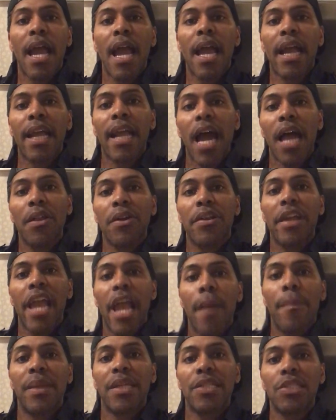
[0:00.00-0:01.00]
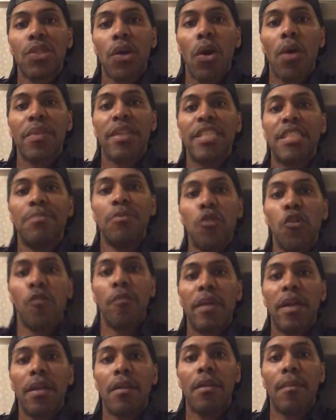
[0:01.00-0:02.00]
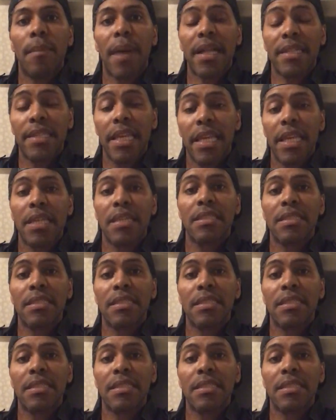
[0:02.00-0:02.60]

Colin Kaepernick started this movement by taking